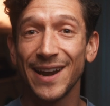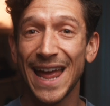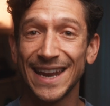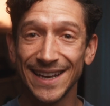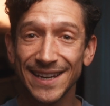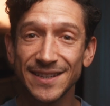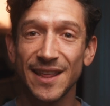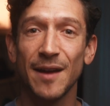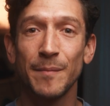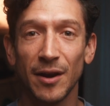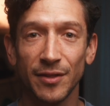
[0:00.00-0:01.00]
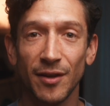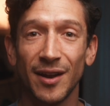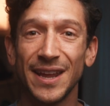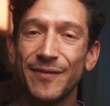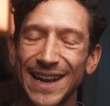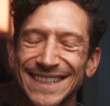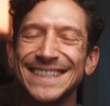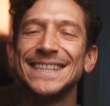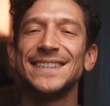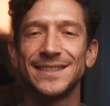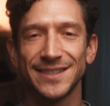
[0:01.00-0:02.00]
heading into that marathon if I
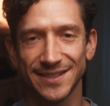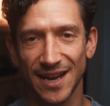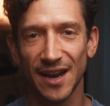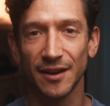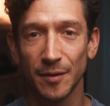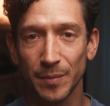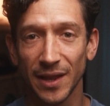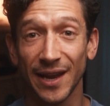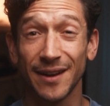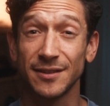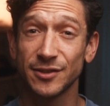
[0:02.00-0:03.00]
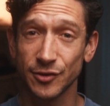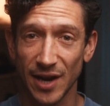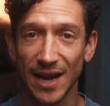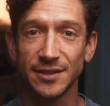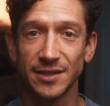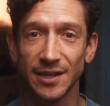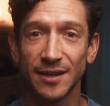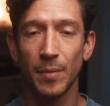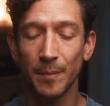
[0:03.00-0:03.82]
didn't decide on a plan, a strategy.